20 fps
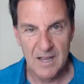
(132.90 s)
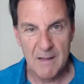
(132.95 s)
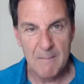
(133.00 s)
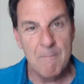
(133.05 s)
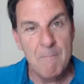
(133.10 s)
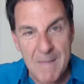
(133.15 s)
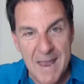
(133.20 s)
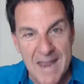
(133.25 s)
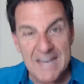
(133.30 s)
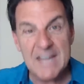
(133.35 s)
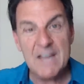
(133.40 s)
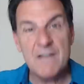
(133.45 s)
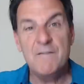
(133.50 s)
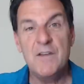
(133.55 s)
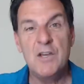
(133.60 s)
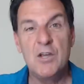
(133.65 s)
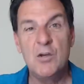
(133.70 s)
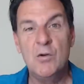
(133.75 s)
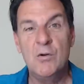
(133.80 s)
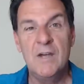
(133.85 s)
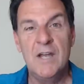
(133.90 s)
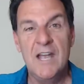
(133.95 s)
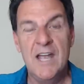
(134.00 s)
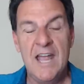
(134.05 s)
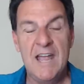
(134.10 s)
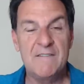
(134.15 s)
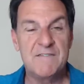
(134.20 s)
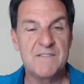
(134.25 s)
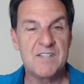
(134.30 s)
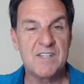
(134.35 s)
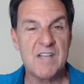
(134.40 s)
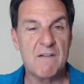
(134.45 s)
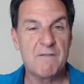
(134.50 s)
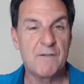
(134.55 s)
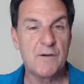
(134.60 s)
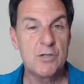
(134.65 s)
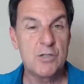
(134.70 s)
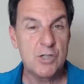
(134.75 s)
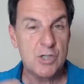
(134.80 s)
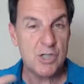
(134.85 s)
many of you have
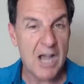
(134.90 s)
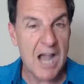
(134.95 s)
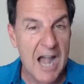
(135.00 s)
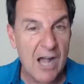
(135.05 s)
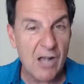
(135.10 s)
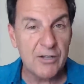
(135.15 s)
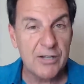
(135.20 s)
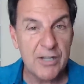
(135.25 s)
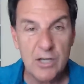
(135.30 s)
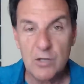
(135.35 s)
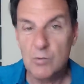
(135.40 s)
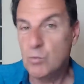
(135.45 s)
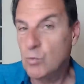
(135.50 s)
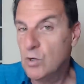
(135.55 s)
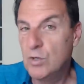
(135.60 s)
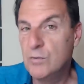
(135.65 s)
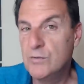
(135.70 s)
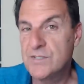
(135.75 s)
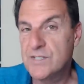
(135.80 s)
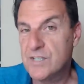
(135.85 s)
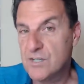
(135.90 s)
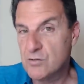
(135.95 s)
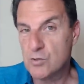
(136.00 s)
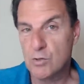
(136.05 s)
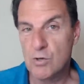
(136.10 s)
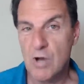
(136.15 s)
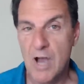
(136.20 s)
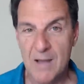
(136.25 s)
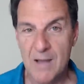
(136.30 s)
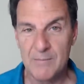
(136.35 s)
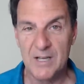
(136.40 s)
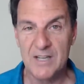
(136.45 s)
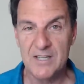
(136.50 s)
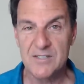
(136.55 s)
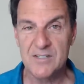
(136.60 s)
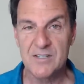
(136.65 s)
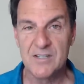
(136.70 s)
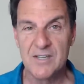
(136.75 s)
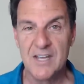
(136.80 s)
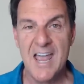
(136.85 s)
suffered childhood wounds and
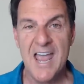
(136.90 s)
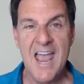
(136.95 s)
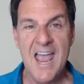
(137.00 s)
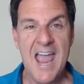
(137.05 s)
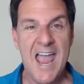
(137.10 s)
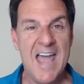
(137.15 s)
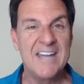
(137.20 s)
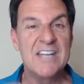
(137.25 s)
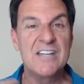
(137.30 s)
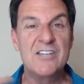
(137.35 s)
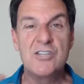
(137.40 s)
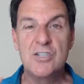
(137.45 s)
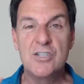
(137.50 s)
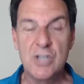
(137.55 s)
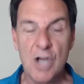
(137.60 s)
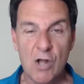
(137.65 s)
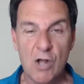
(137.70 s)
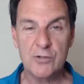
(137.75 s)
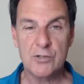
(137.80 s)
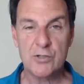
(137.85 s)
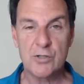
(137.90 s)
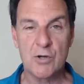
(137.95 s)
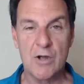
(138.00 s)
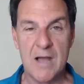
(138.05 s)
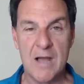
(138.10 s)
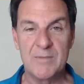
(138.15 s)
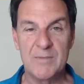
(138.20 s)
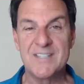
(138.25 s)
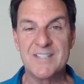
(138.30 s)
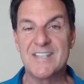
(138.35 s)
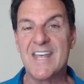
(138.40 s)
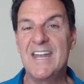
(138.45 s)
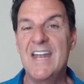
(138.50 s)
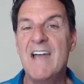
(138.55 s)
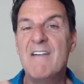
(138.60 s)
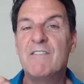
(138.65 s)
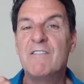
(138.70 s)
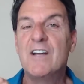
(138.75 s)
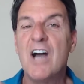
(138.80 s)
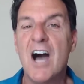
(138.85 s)
traumas and adult traumas that
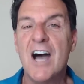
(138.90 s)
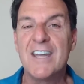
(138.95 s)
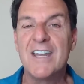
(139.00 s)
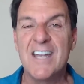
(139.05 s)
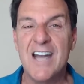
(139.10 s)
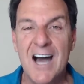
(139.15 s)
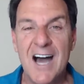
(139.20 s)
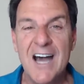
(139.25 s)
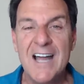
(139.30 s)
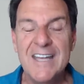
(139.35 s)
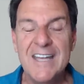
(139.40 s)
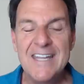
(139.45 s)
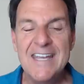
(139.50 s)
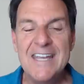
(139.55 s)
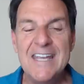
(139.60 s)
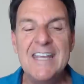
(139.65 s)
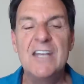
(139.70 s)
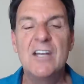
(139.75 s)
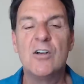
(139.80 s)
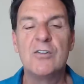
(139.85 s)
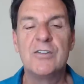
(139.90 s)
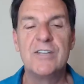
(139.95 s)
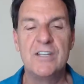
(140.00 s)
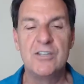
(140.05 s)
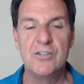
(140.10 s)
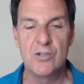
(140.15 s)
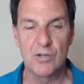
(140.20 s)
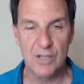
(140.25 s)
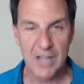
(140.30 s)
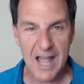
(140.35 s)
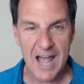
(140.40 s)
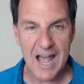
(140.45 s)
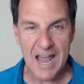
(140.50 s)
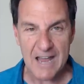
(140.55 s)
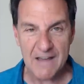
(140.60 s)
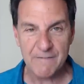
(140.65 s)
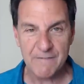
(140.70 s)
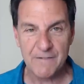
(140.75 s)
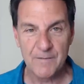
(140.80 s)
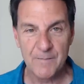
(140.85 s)
have gone unhealed in your
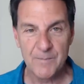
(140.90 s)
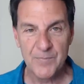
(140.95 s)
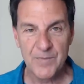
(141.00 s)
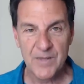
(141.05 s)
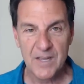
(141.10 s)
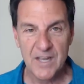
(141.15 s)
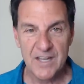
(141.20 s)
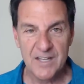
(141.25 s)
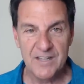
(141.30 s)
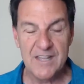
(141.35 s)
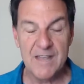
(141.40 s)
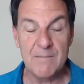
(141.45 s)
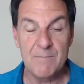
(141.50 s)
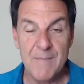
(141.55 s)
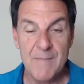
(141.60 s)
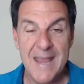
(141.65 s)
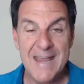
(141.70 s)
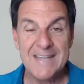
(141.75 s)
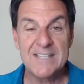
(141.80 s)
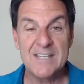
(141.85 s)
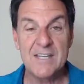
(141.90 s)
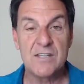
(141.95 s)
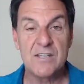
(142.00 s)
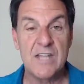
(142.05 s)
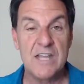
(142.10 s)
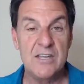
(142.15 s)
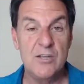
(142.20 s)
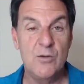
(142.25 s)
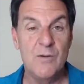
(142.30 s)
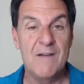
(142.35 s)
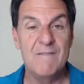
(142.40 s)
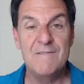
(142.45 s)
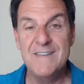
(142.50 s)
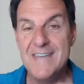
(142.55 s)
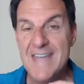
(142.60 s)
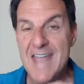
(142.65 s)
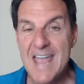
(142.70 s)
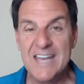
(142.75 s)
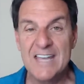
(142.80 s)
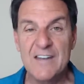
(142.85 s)
life that makes it that you have
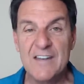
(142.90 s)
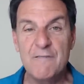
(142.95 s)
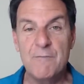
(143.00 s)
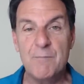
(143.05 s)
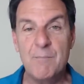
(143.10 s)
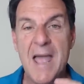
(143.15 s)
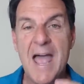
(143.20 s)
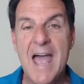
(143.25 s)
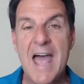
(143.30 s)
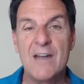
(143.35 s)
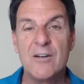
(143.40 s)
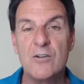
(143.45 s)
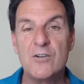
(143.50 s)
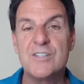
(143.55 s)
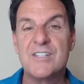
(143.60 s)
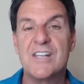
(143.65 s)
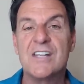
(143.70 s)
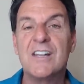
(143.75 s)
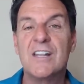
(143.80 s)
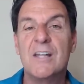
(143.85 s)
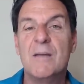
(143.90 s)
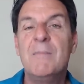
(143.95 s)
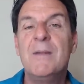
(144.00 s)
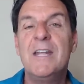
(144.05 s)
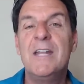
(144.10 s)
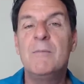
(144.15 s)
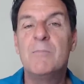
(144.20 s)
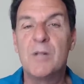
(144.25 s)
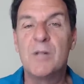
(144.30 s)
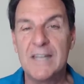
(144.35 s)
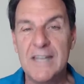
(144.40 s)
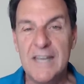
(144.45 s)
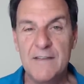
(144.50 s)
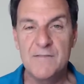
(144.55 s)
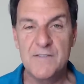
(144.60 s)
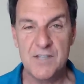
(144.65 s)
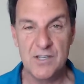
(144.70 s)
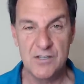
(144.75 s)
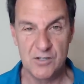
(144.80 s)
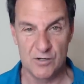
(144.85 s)
negative patterns and limiting
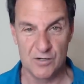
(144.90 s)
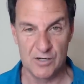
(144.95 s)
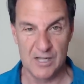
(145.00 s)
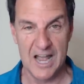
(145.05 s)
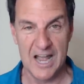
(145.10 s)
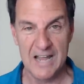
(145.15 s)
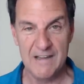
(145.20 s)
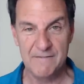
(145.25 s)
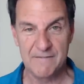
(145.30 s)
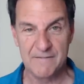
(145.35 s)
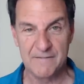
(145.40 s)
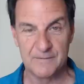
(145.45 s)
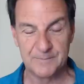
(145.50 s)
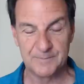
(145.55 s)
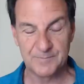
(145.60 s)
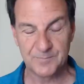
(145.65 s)
beliefs in your life